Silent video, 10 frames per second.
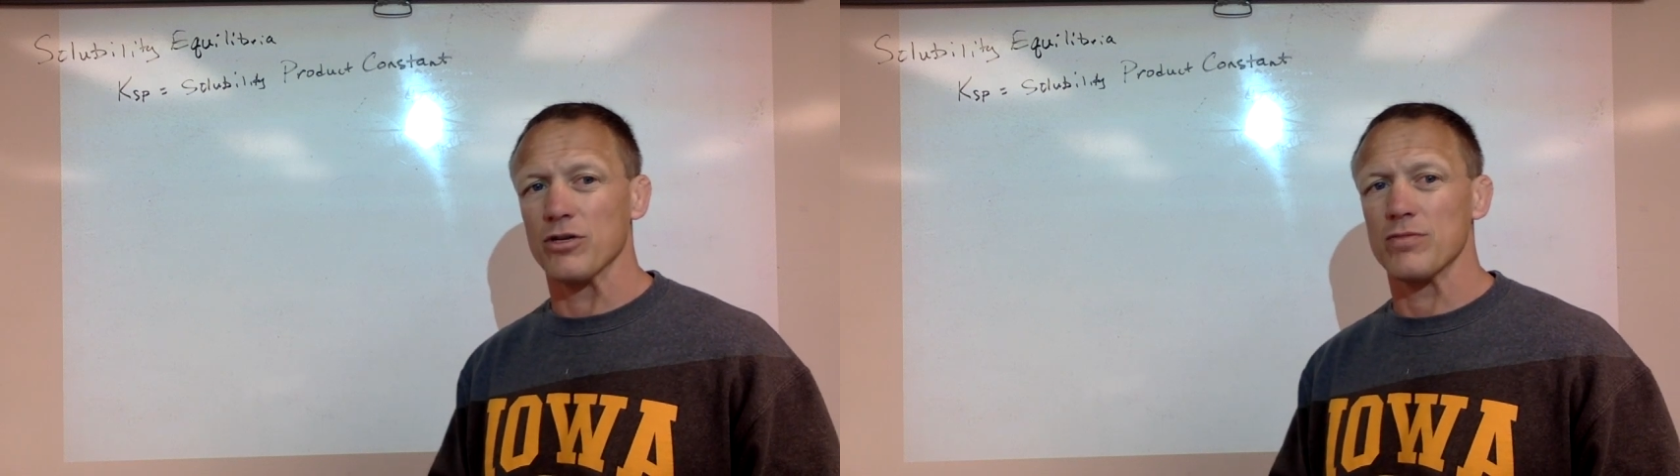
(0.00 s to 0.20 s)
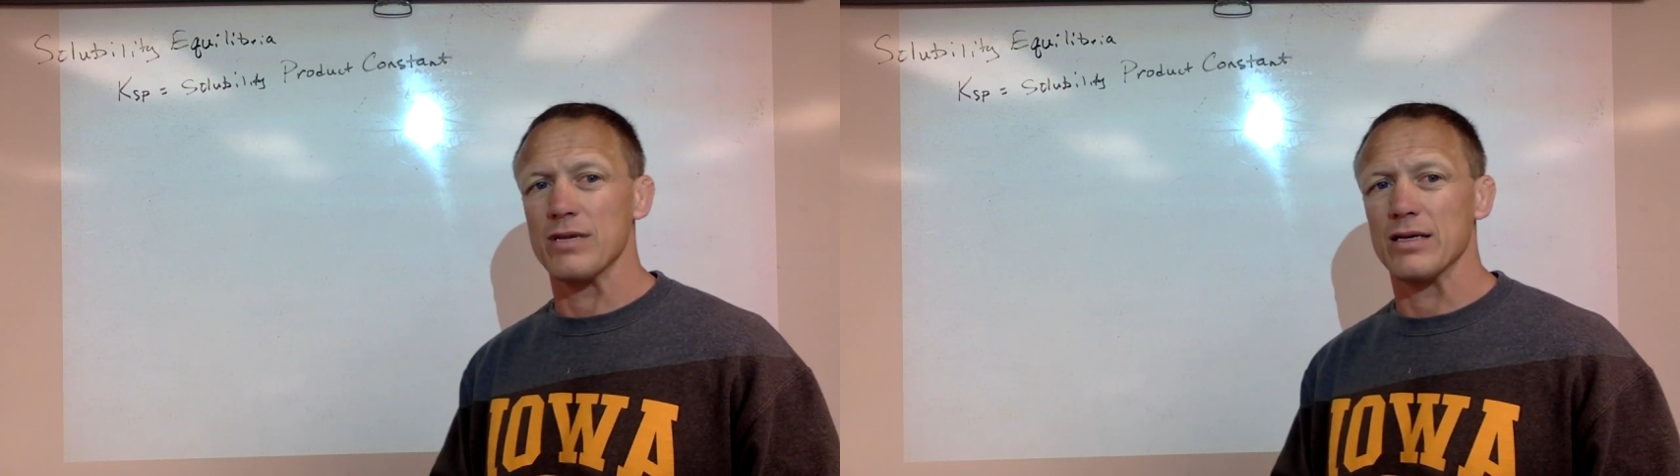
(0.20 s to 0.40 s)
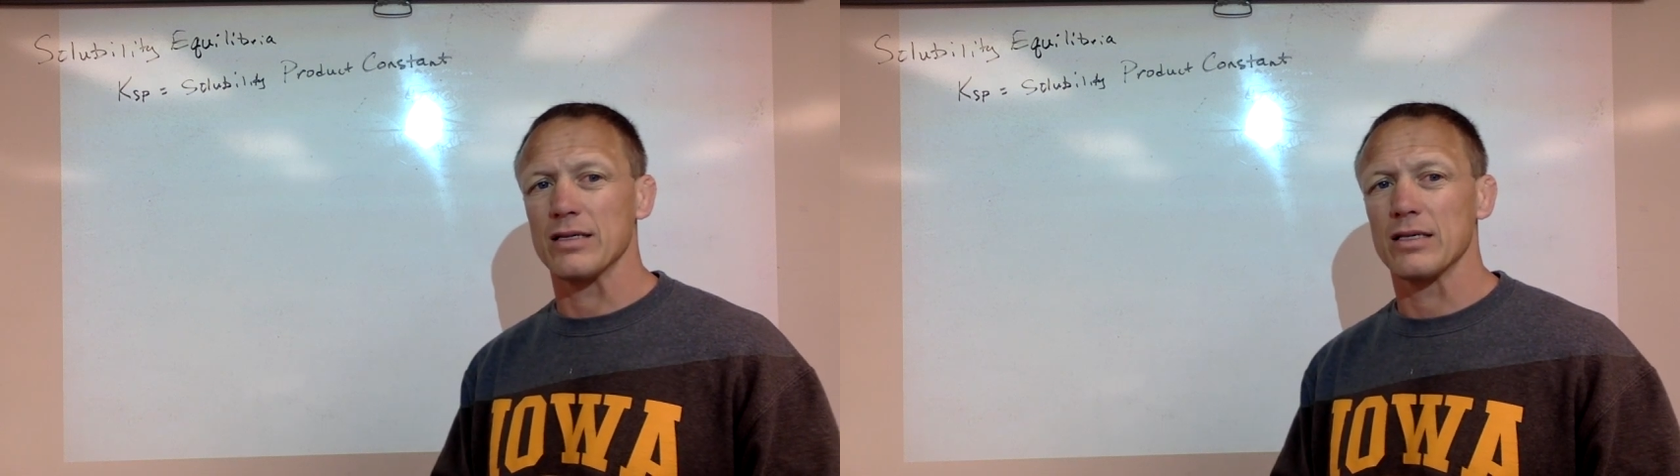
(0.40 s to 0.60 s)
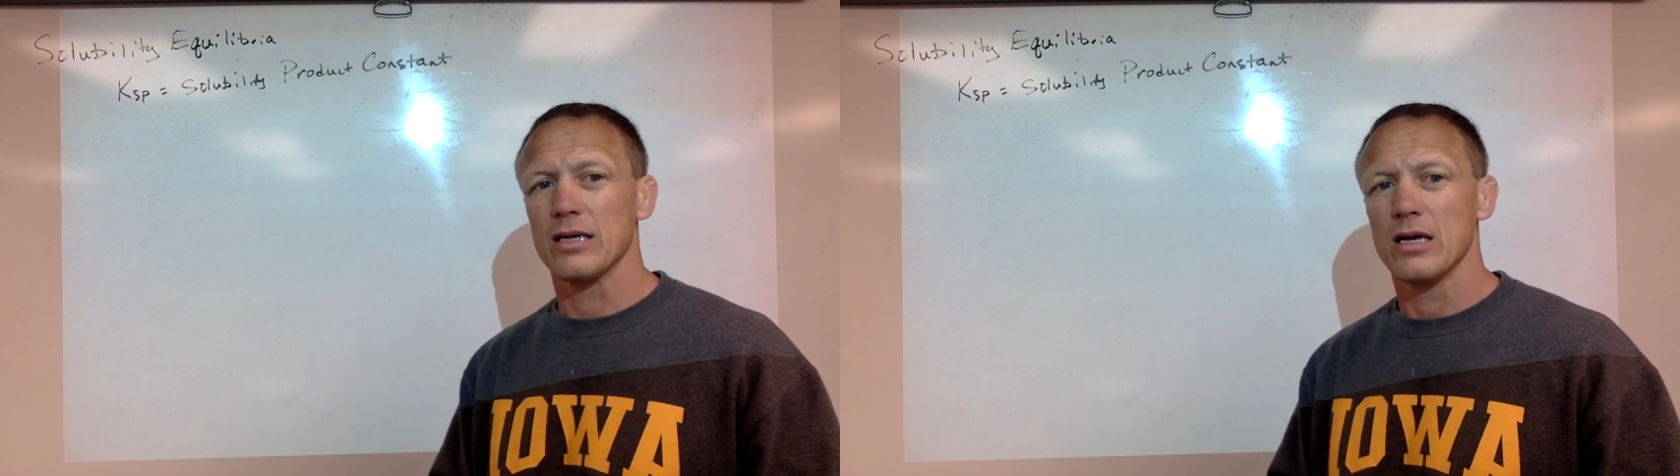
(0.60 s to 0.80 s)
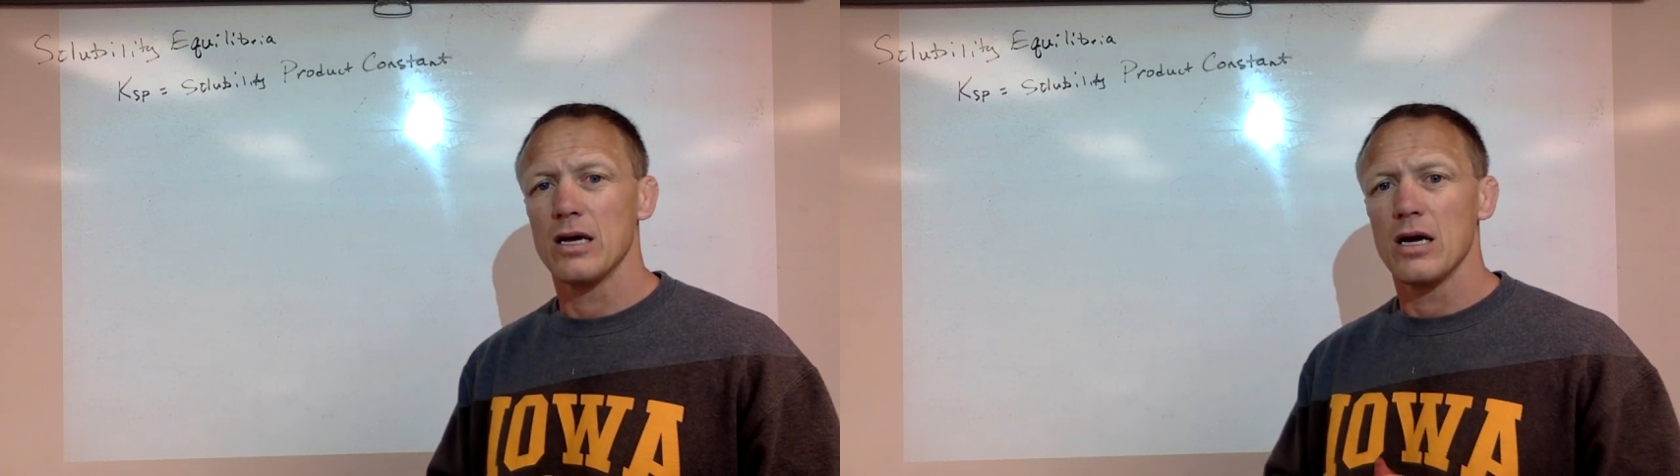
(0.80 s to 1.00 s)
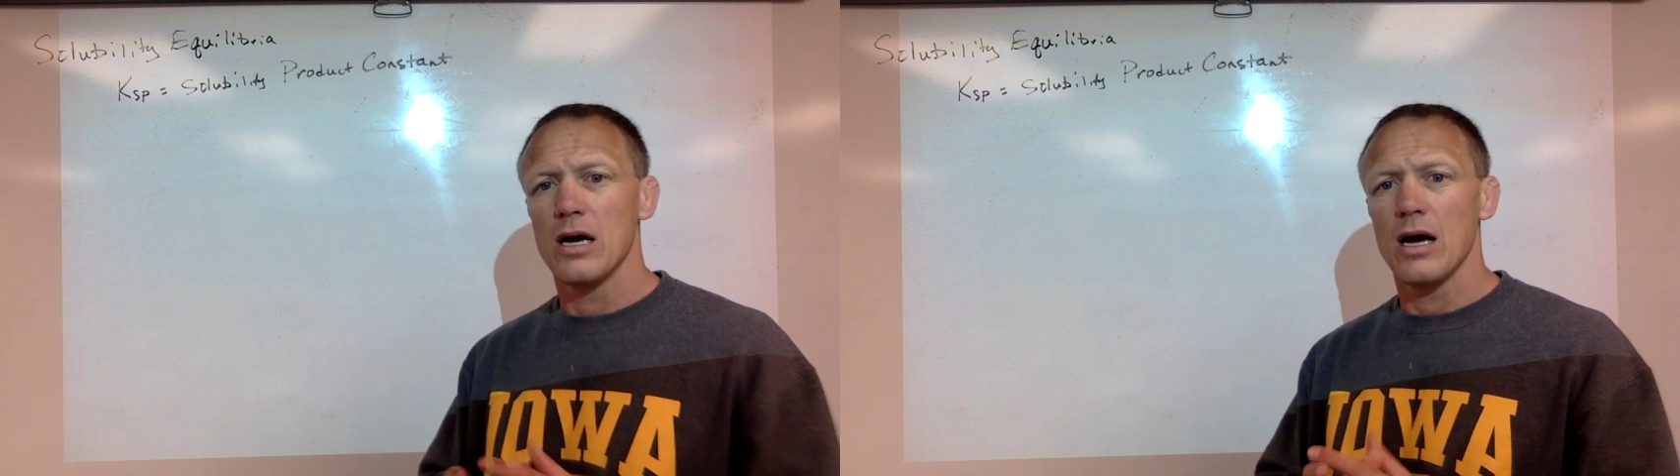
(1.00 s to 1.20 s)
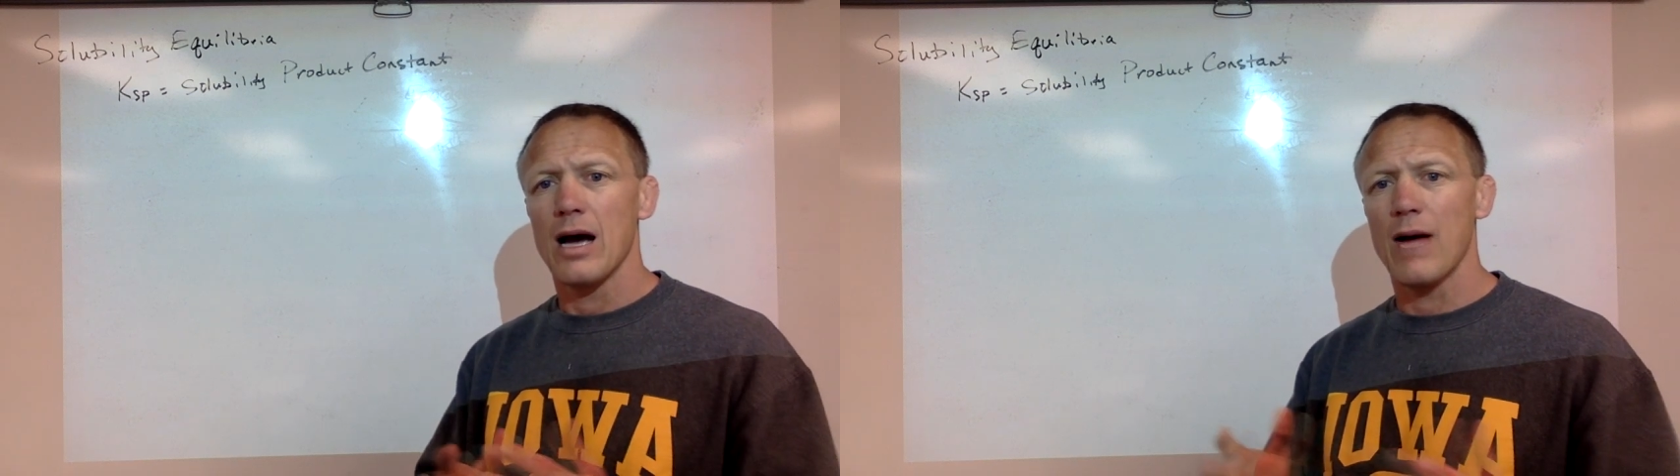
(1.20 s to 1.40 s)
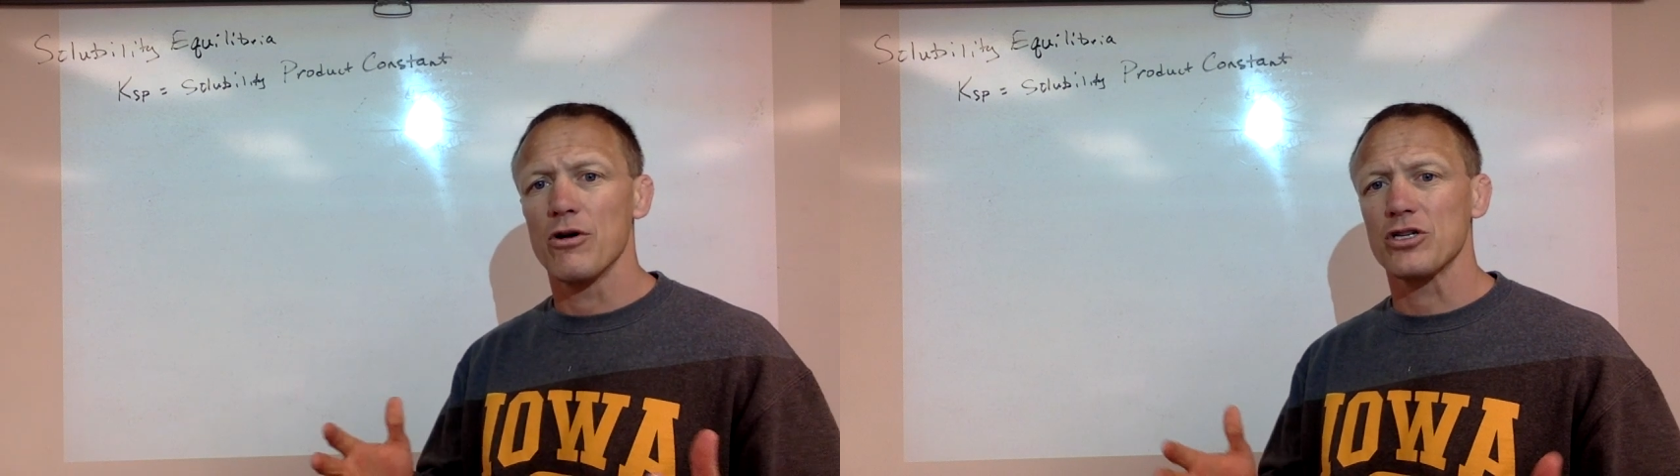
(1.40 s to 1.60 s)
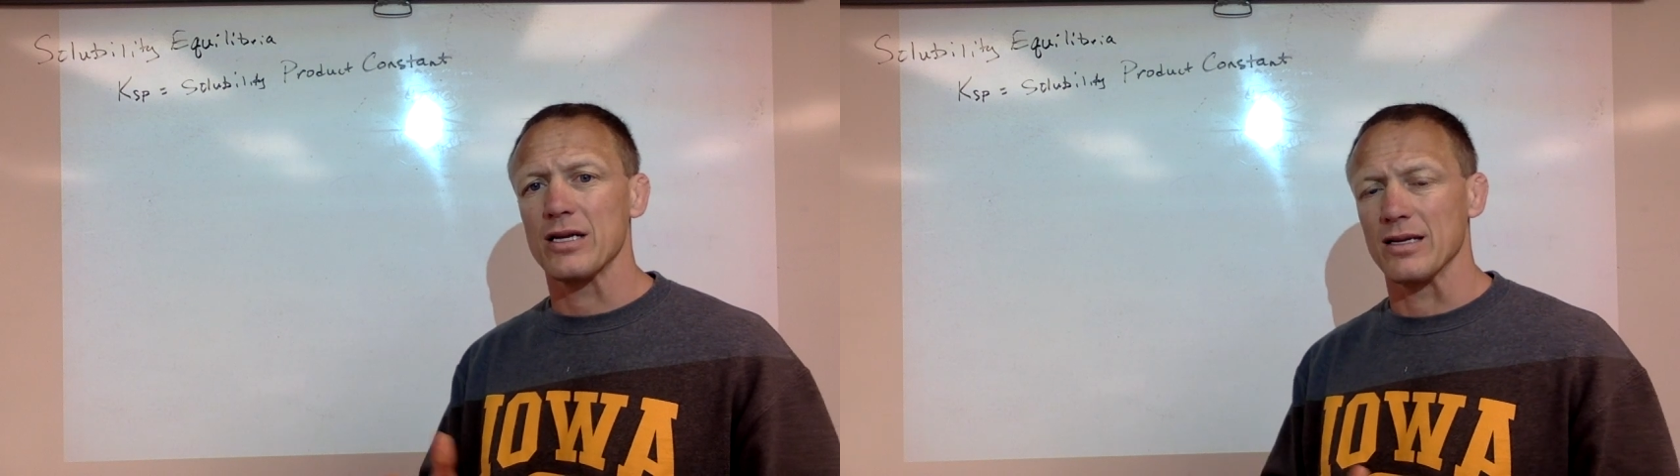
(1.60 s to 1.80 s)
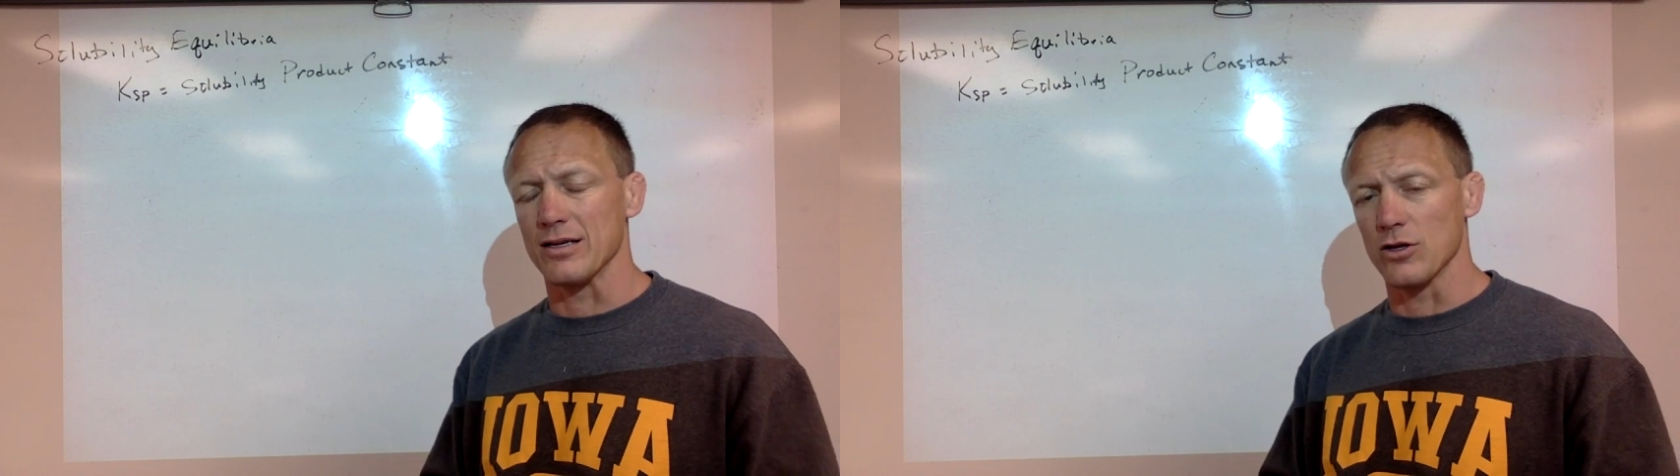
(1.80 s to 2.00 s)
just means how much
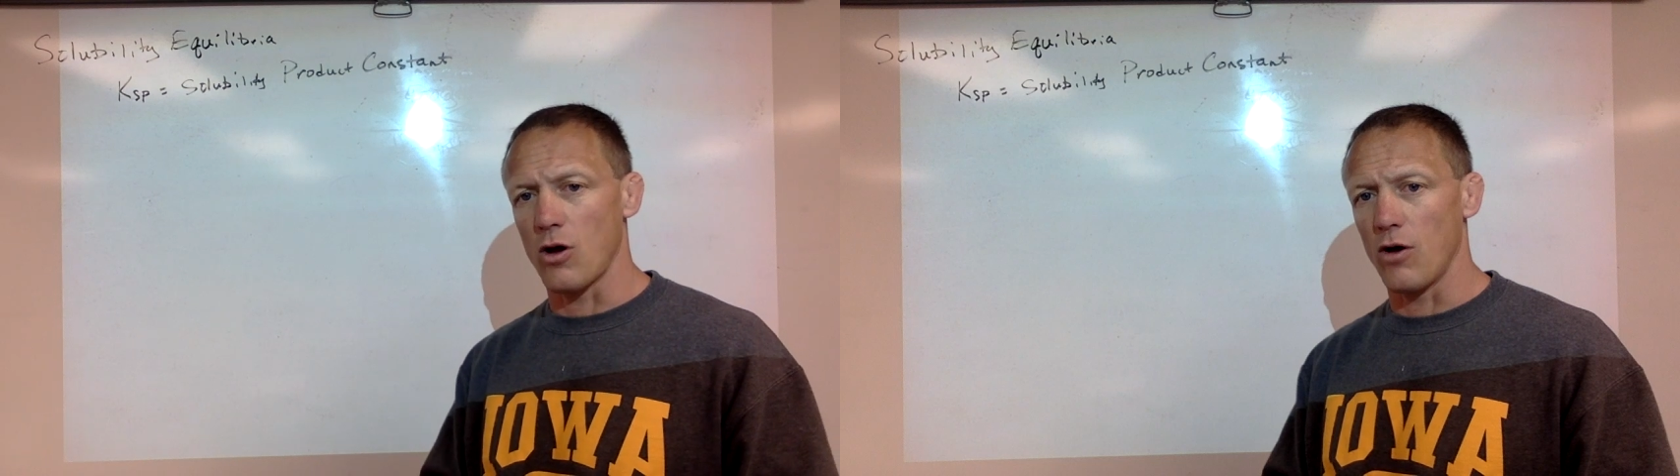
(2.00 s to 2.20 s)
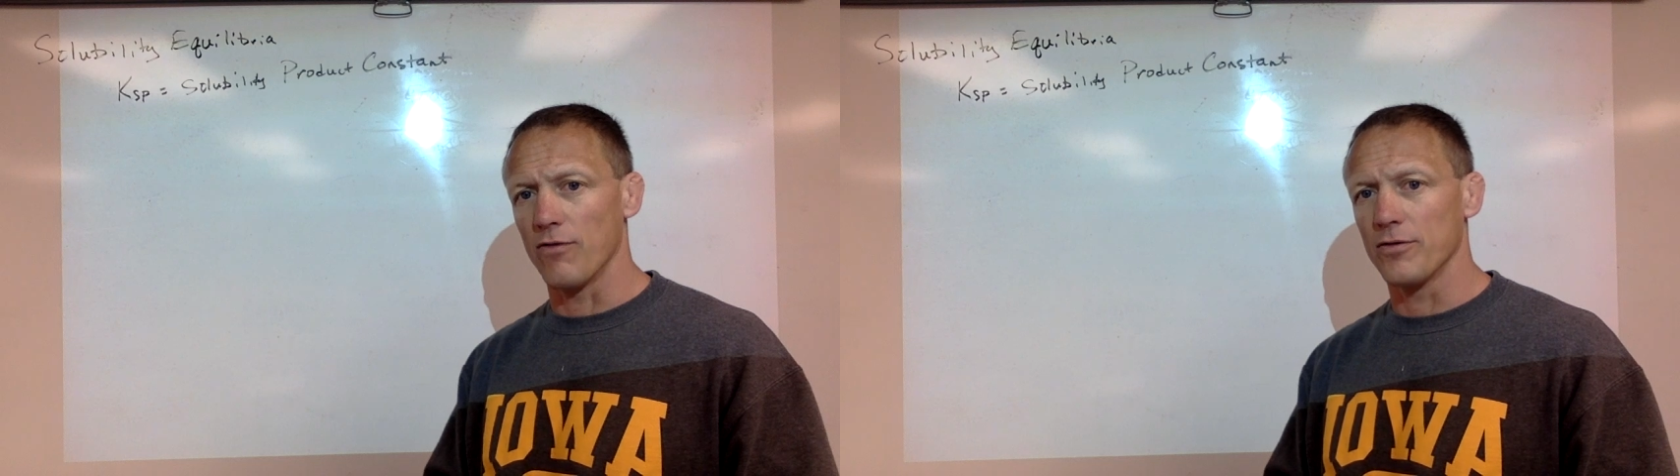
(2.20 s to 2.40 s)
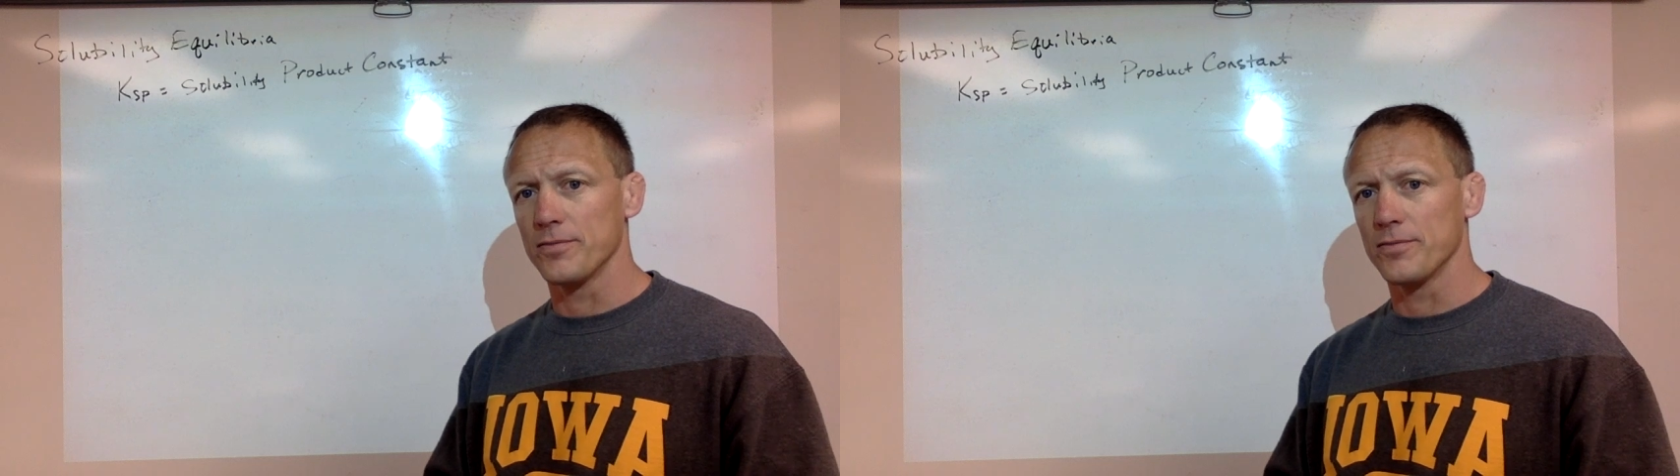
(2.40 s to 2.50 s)
can dissolve.